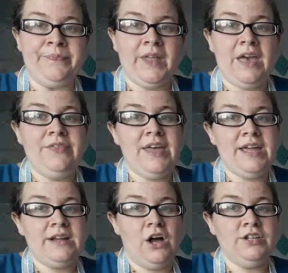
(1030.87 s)
And
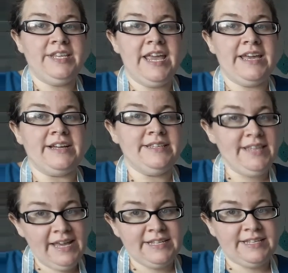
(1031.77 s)
then I'll take a
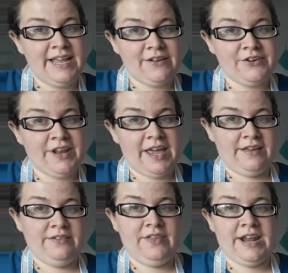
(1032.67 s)
second
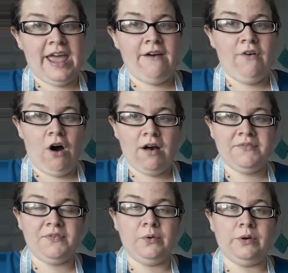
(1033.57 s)
Saturday that I have
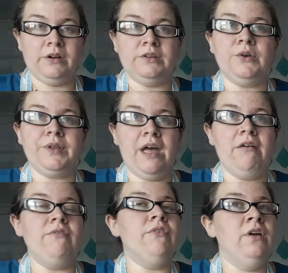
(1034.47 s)
off or don't
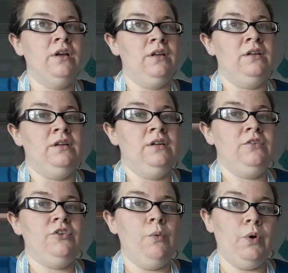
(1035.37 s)
have
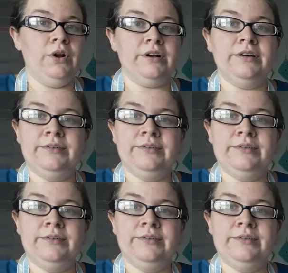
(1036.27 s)
to work,